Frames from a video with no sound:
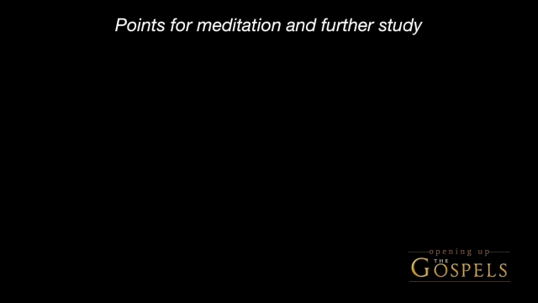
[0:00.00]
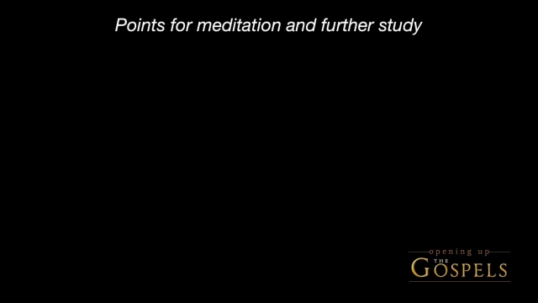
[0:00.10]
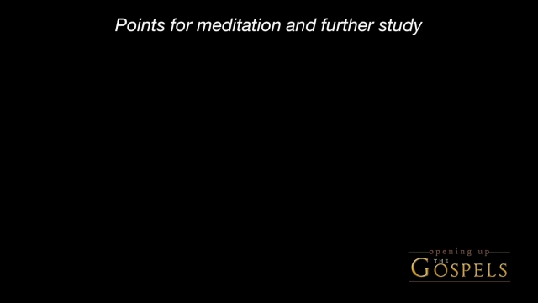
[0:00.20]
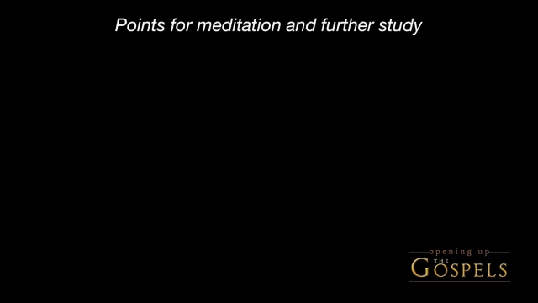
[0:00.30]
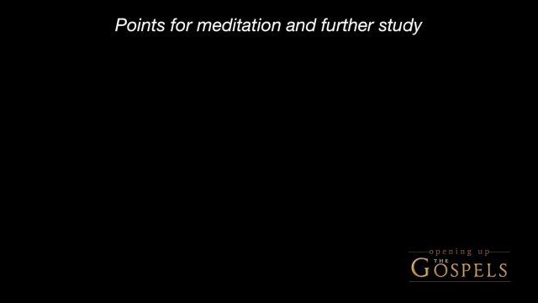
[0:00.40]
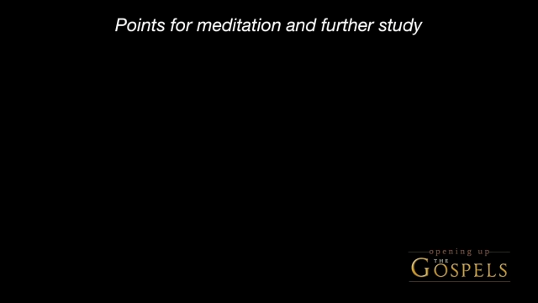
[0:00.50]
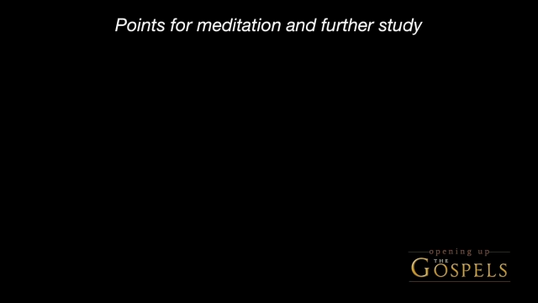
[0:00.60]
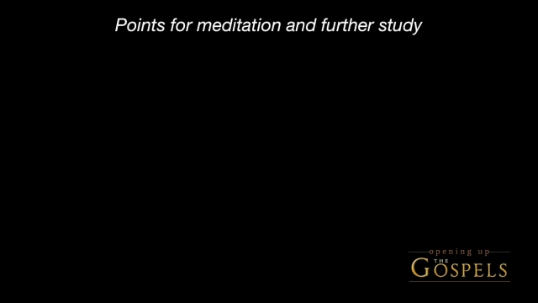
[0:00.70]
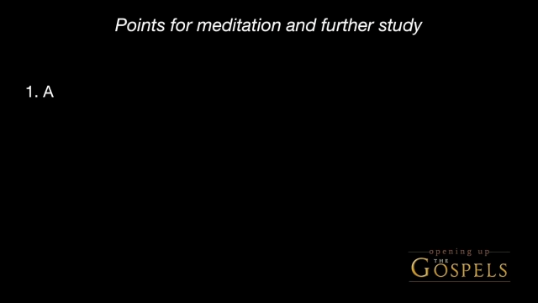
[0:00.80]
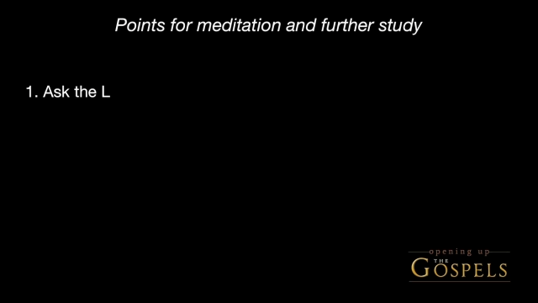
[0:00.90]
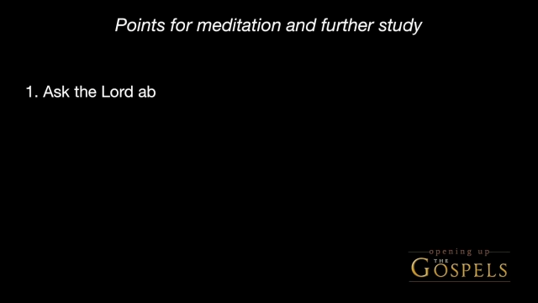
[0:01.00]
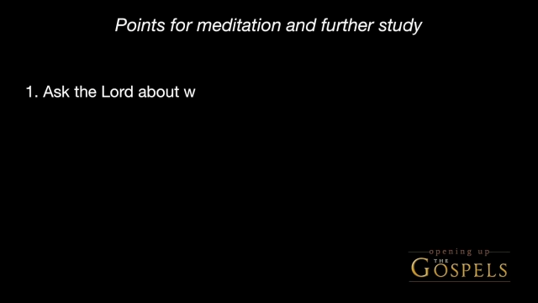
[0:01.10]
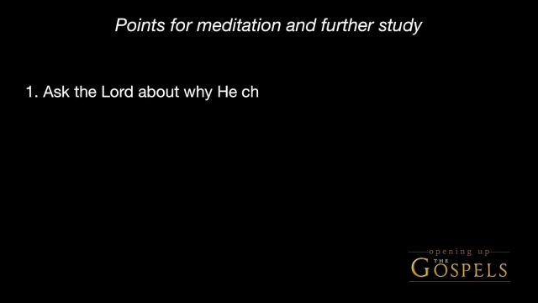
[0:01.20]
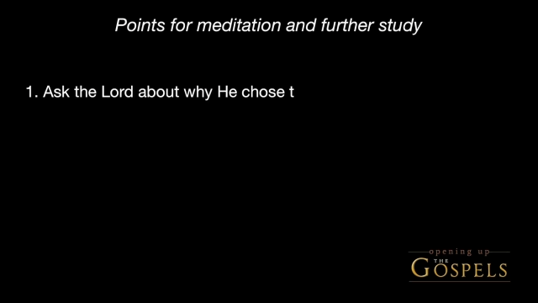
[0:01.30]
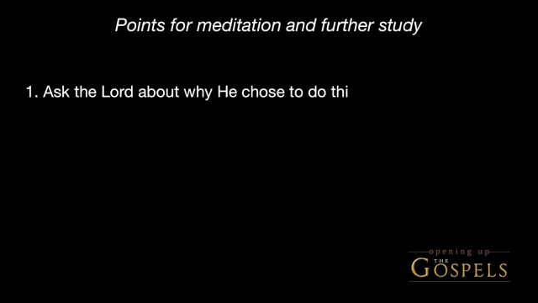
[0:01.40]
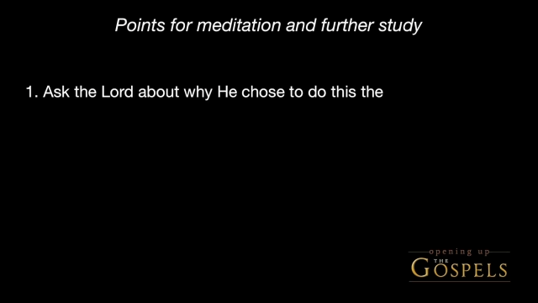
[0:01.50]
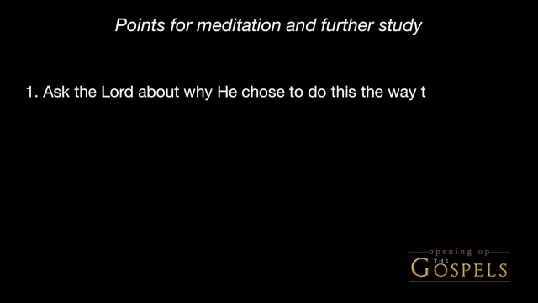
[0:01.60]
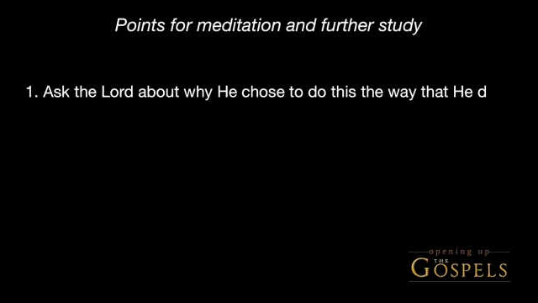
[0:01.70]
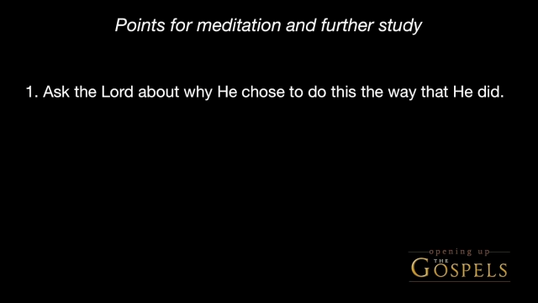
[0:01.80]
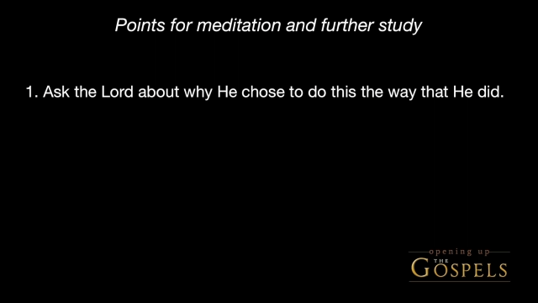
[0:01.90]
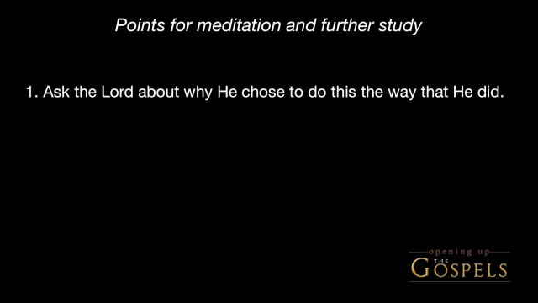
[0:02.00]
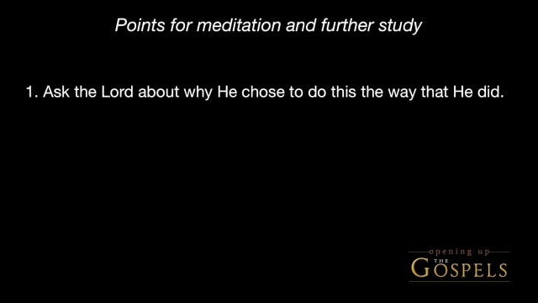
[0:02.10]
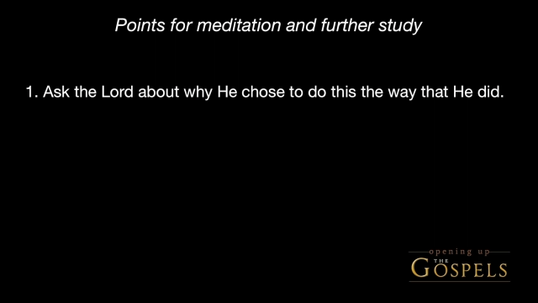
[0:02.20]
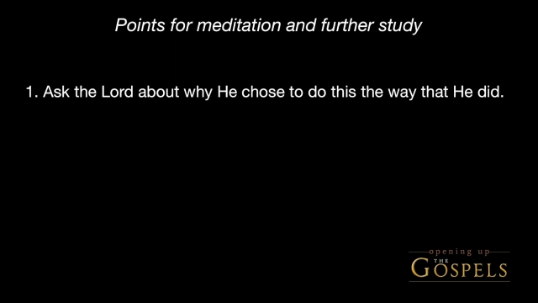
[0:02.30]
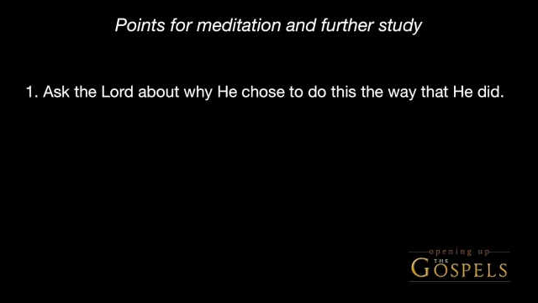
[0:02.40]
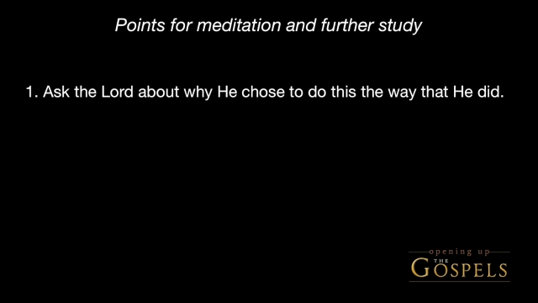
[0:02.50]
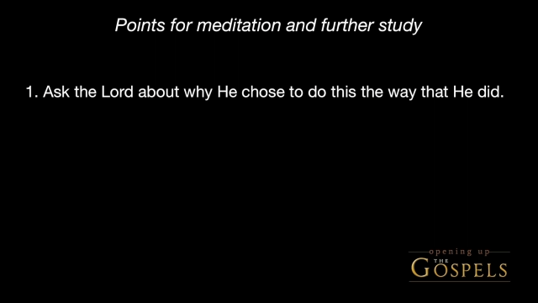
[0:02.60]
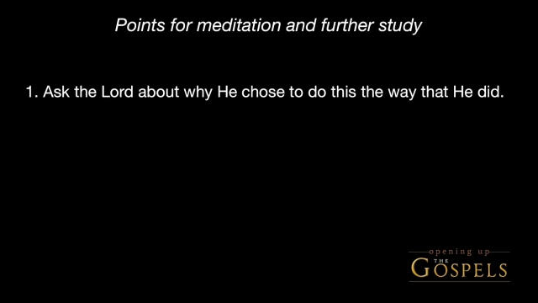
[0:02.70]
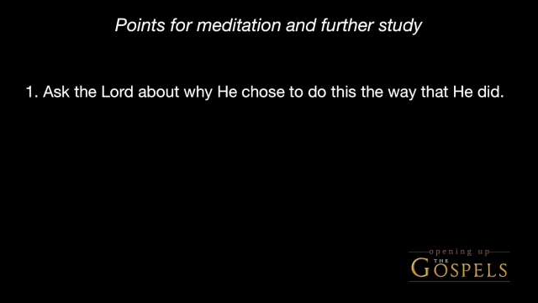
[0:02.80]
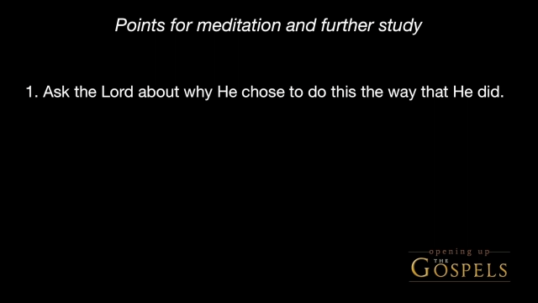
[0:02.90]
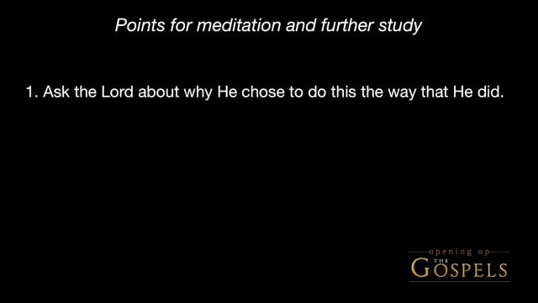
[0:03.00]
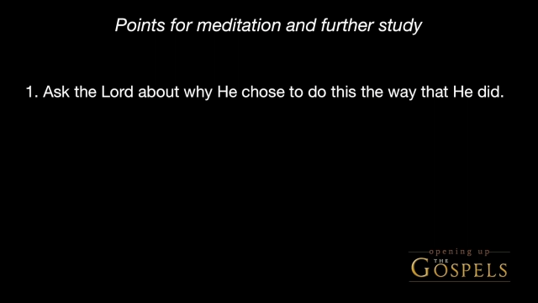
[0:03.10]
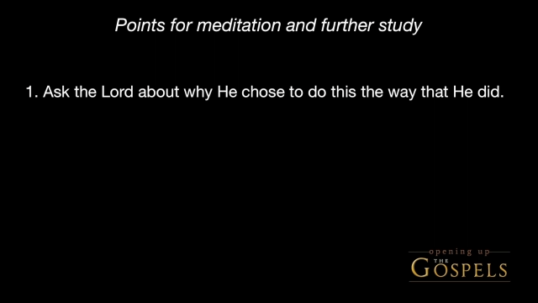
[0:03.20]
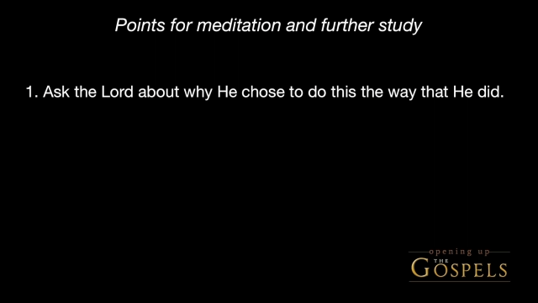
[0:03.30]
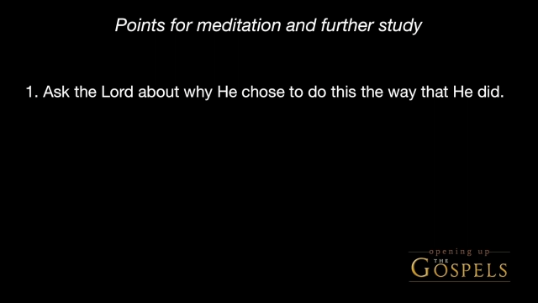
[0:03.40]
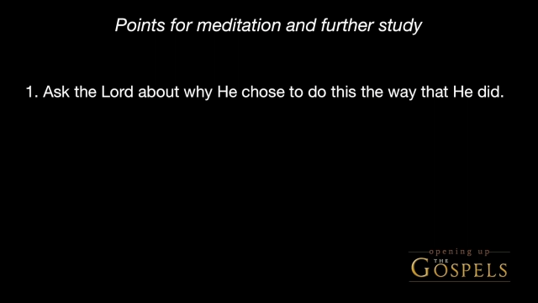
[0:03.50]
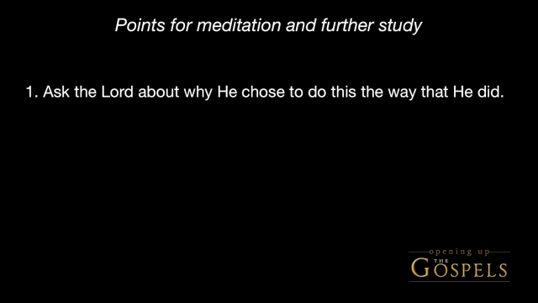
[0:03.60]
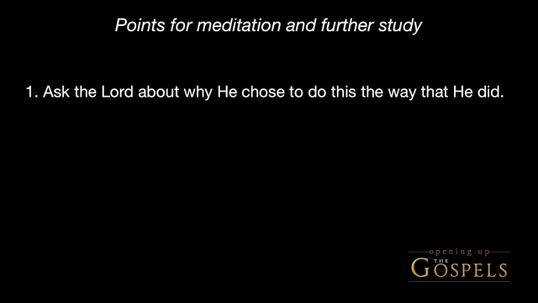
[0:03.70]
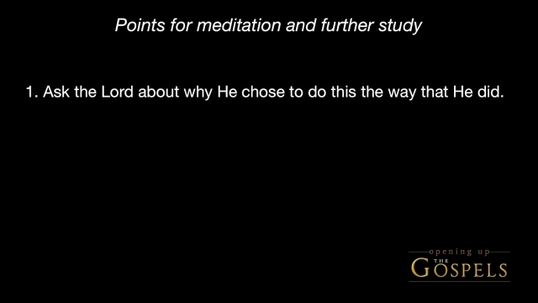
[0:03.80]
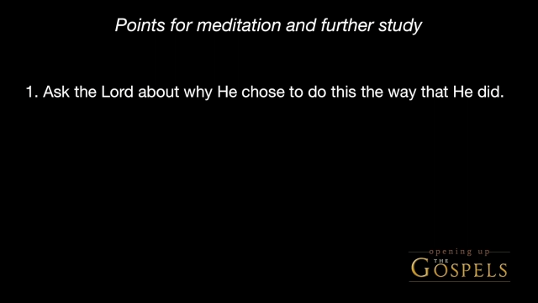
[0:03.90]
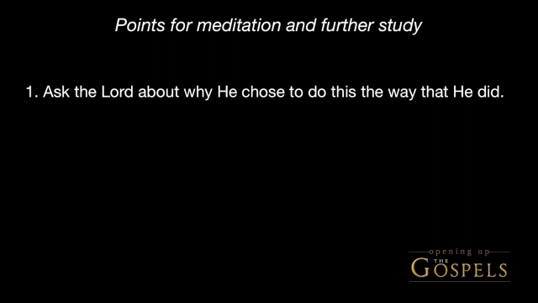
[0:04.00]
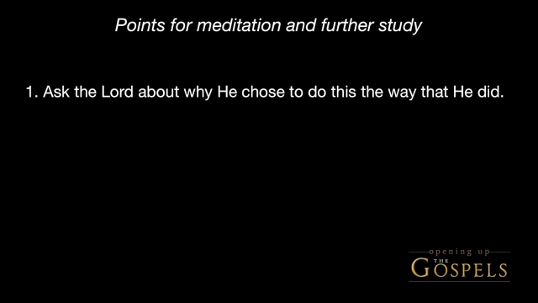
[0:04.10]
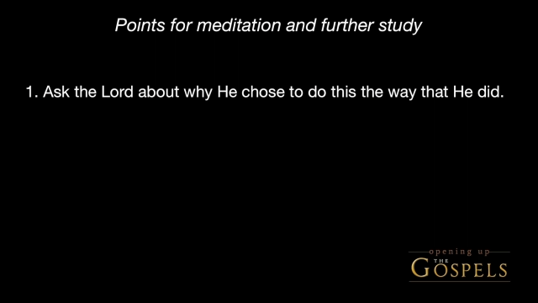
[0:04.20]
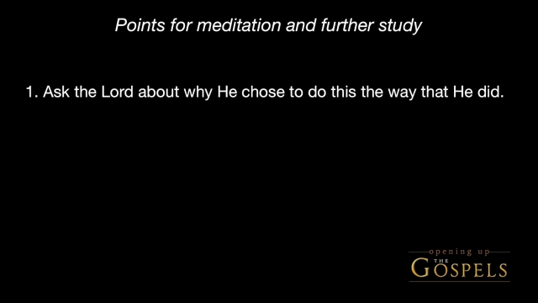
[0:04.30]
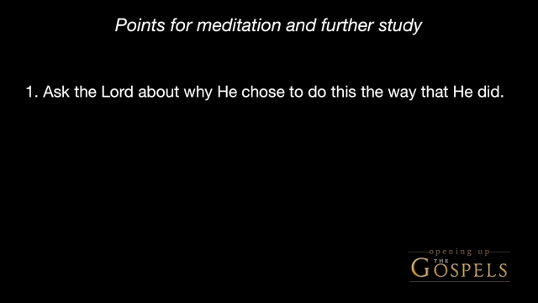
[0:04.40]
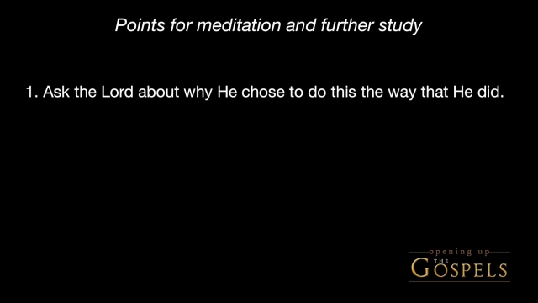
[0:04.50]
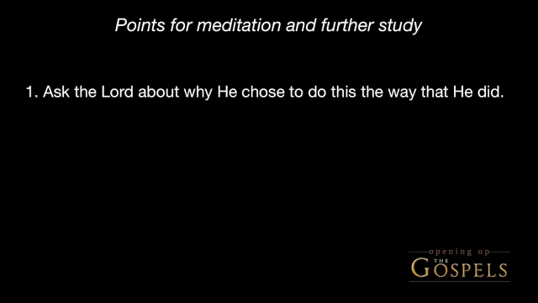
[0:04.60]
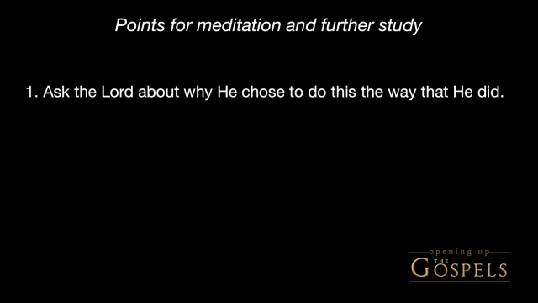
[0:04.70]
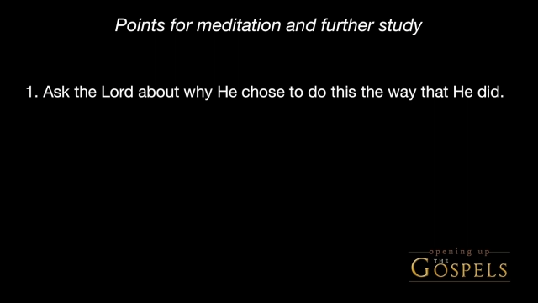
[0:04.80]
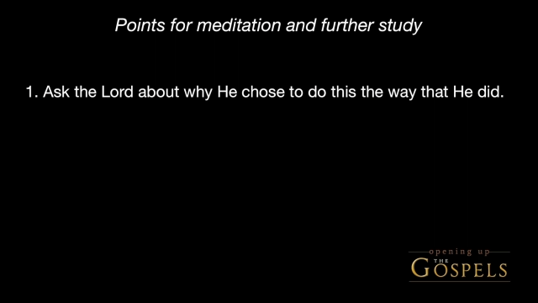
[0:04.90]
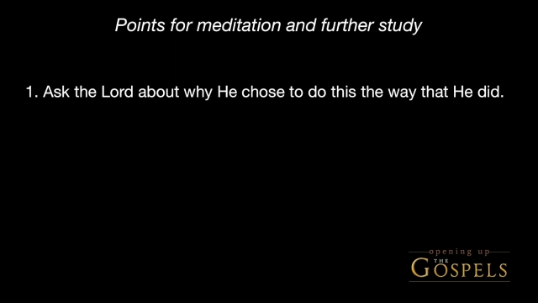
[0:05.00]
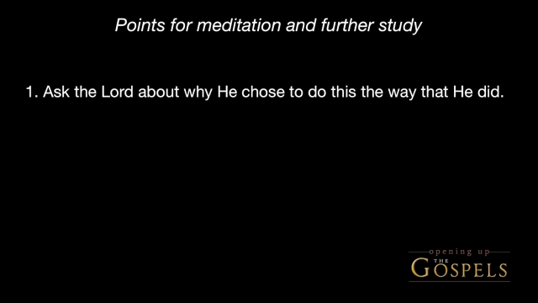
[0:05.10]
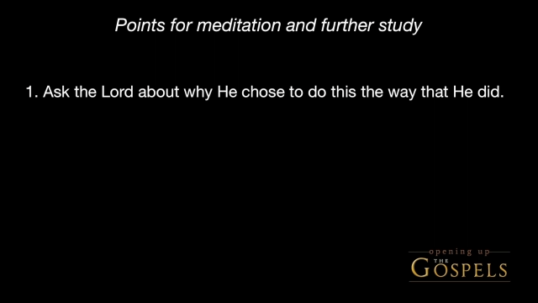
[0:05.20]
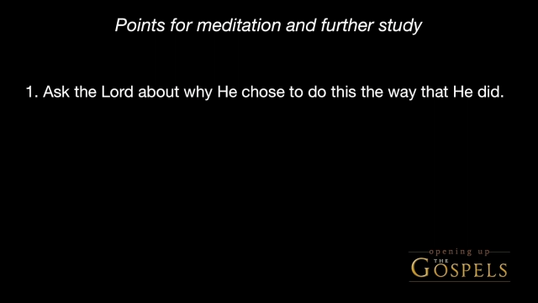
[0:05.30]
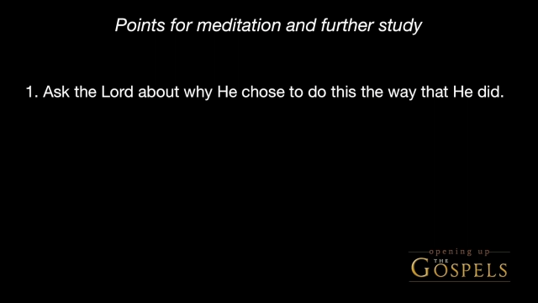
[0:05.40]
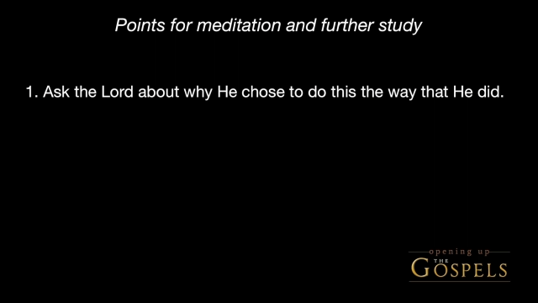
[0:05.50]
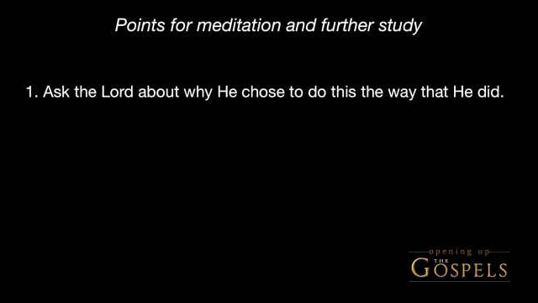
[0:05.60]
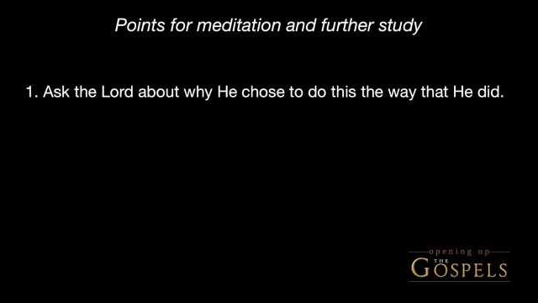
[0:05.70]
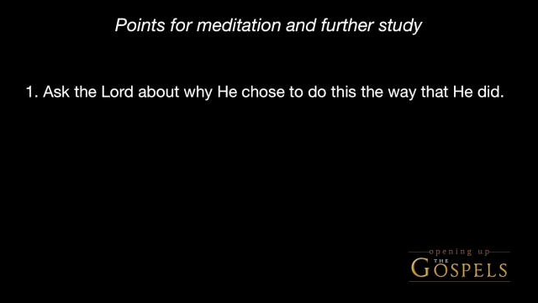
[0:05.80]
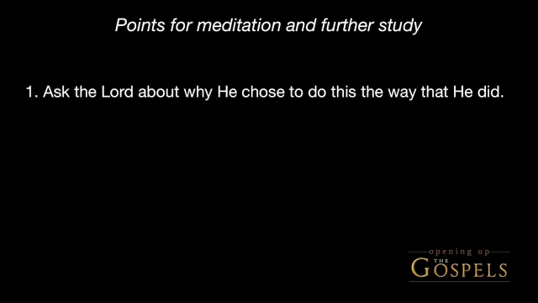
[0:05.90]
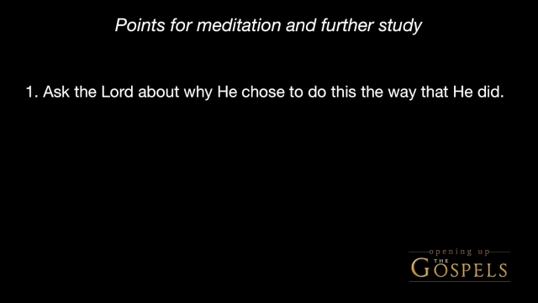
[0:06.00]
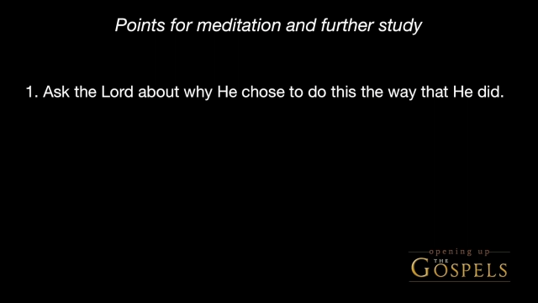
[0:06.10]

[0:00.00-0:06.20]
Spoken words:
(no speaker visible)